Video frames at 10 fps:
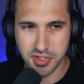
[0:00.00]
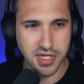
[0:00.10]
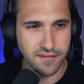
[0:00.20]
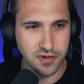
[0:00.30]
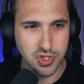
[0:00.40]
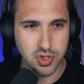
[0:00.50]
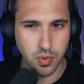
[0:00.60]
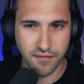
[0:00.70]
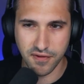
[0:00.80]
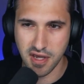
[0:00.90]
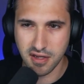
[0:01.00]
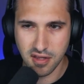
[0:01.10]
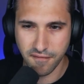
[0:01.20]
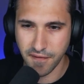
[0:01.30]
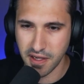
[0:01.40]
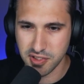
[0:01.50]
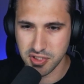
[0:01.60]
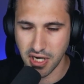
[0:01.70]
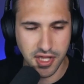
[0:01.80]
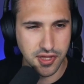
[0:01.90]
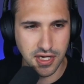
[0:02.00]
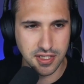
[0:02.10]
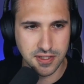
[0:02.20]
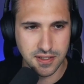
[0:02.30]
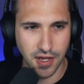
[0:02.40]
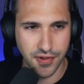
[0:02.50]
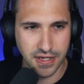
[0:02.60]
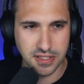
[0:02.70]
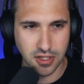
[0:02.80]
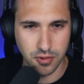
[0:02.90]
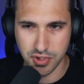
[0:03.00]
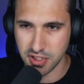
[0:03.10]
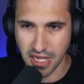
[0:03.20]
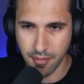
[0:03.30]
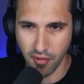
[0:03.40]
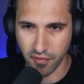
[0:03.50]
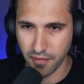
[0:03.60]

give it a swift kick to the face, I think it's toast. It's game over.